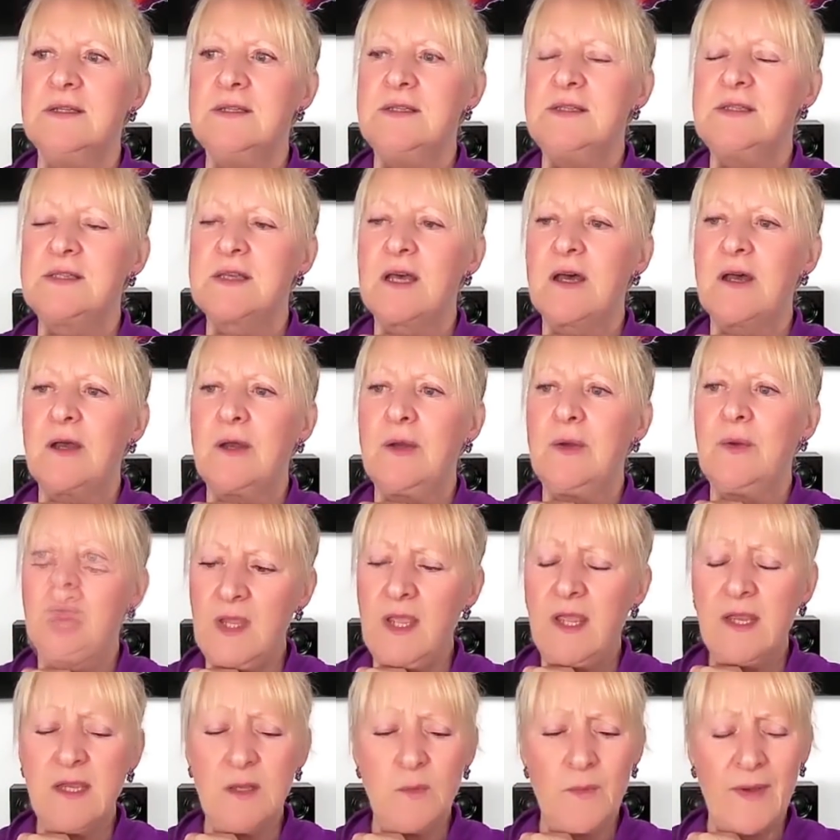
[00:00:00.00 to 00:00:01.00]
So
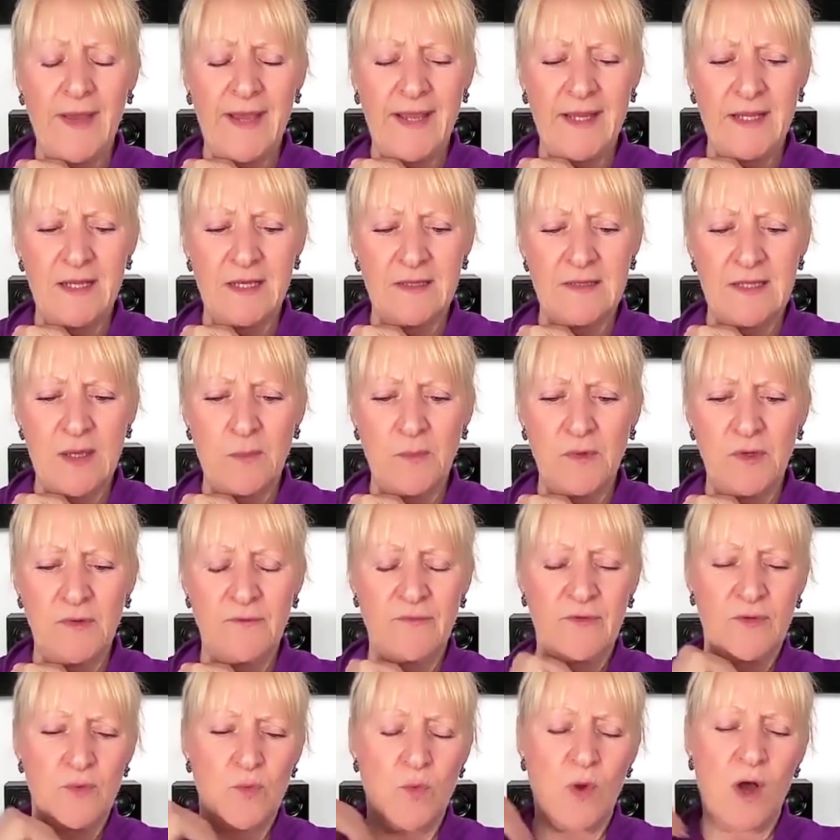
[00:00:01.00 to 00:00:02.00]
anyway, that went on
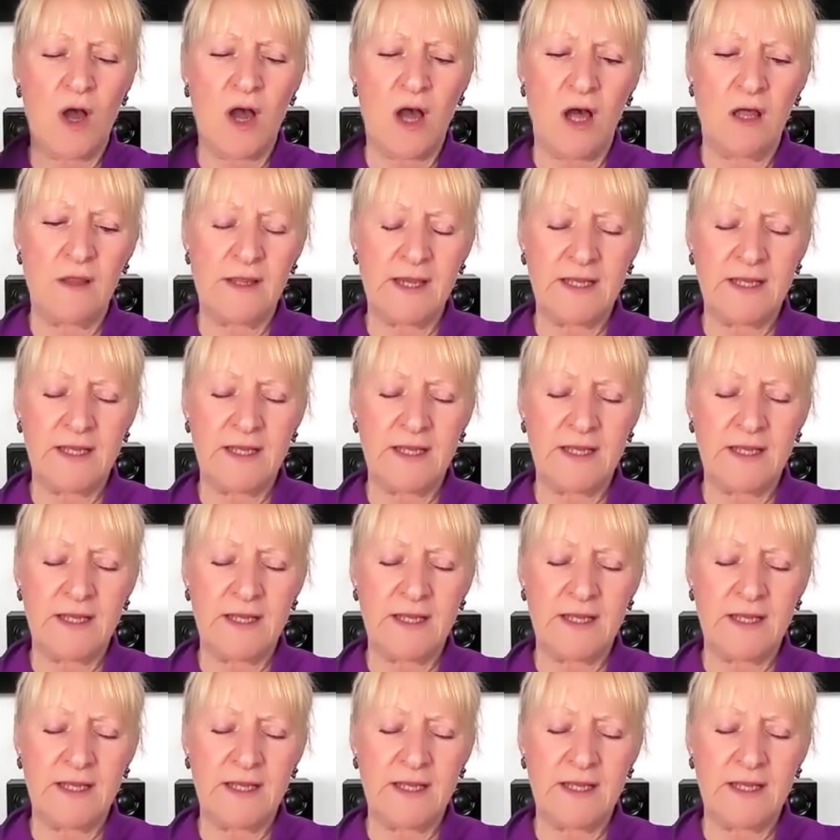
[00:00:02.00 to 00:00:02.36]
for a while.